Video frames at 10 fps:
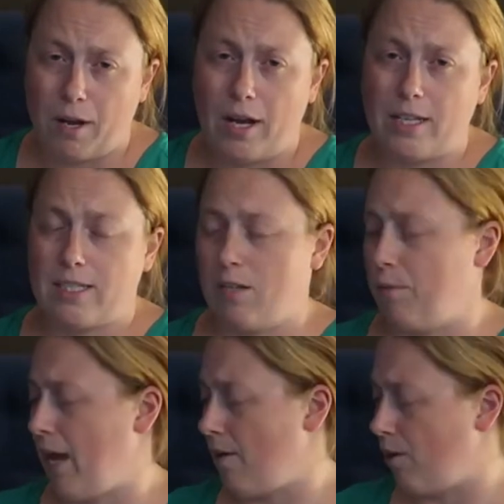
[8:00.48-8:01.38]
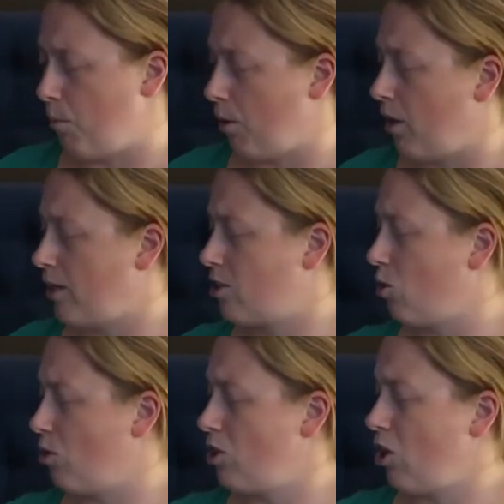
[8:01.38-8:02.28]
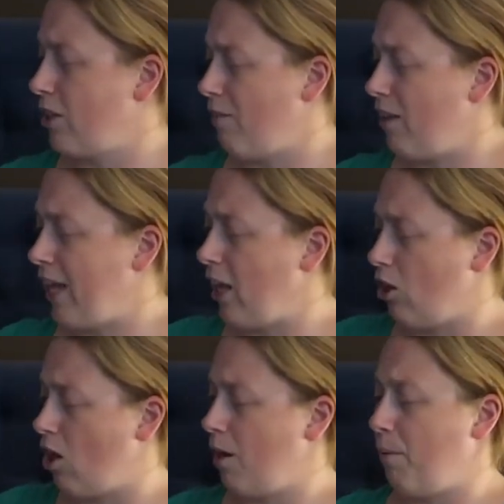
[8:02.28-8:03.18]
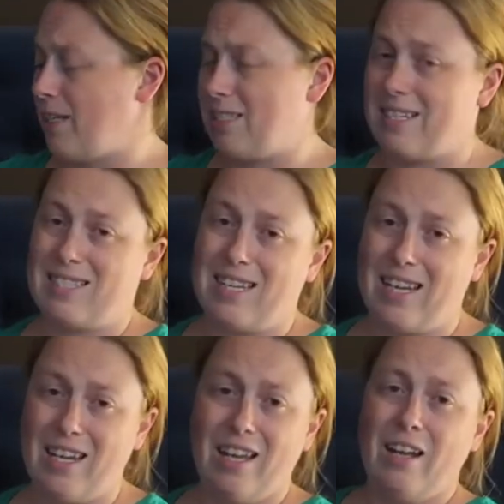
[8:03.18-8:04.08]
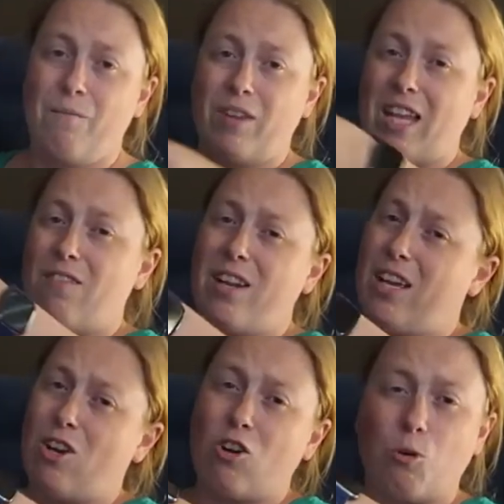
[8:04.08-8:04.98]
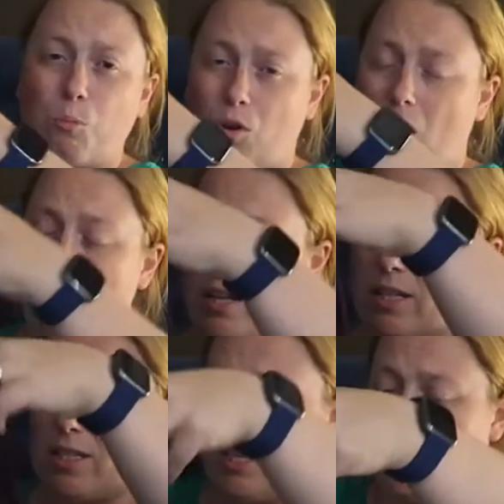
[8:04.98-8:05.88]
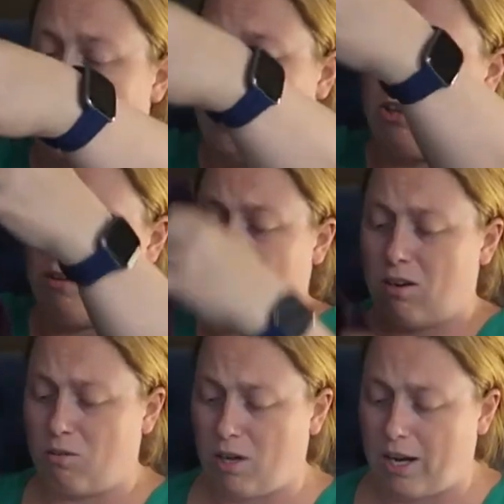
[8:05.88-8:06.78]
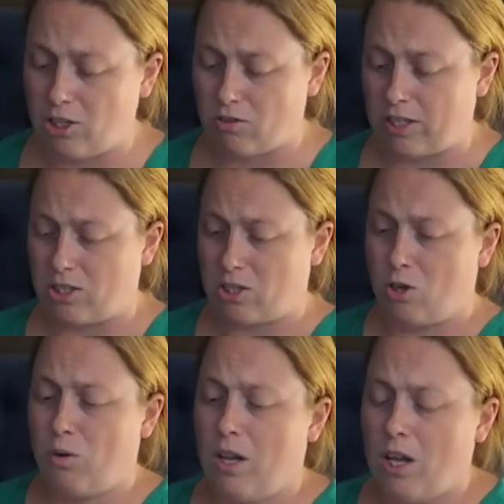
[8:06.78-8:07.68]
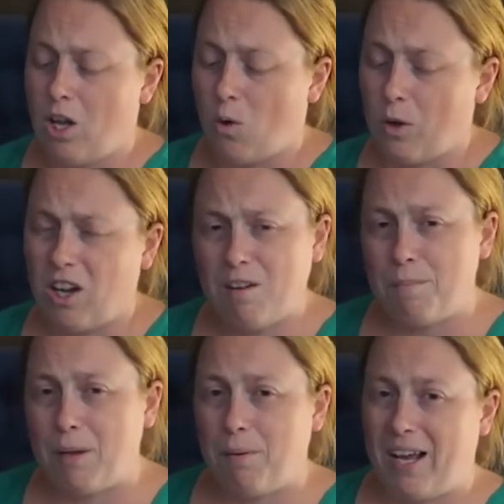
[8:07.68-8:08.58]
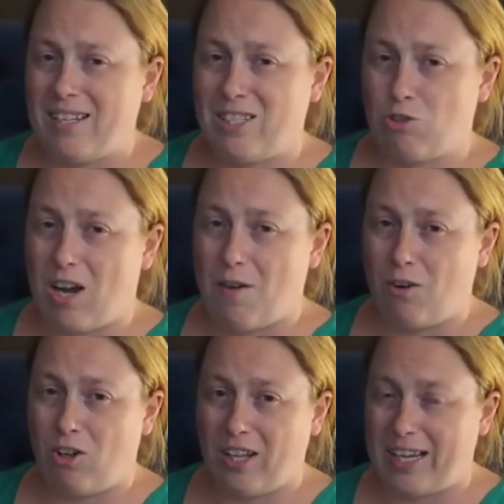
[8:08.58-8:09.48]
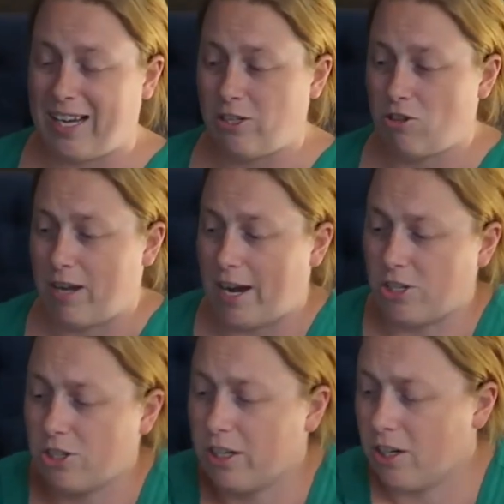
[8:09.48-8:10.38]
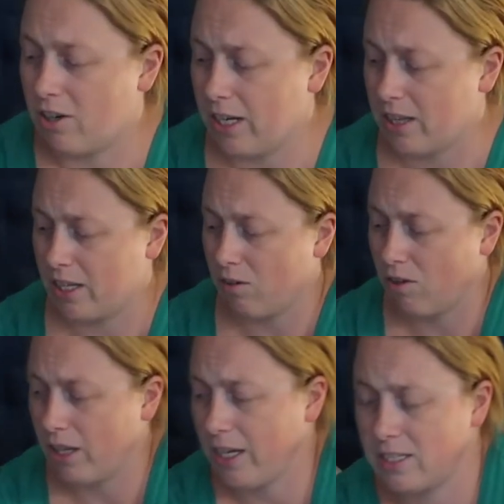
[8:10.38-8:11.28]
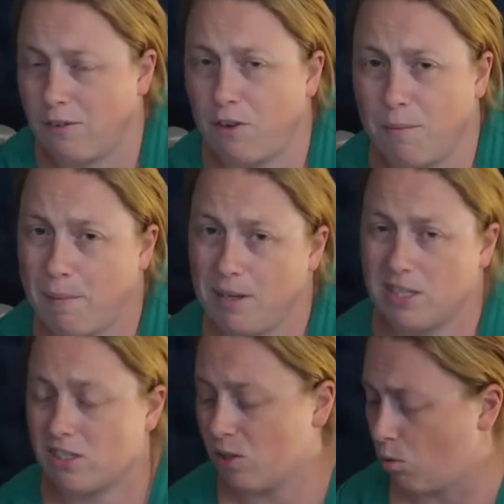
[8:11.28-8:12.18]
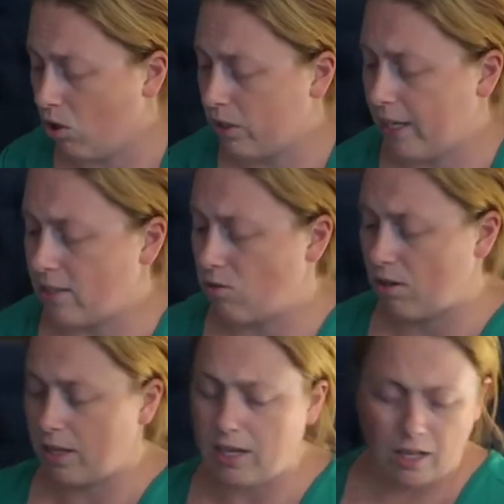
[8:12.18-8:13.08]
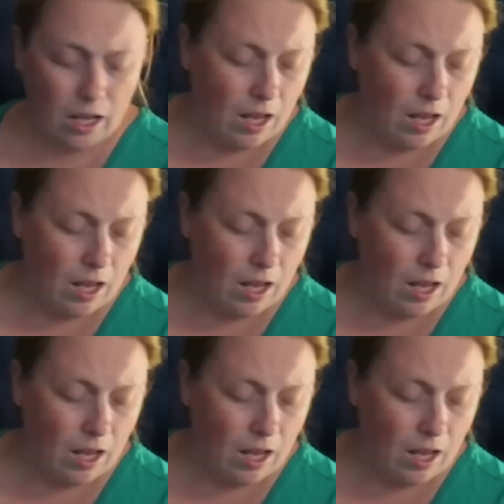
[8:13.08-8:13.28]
us, and then we have Alberta. So there's definitely a lot of places to see, even in our own province and, in our own country. So we don't have big plans to travel like internationally or anything really, except for maybe Disney World and that sort of thing.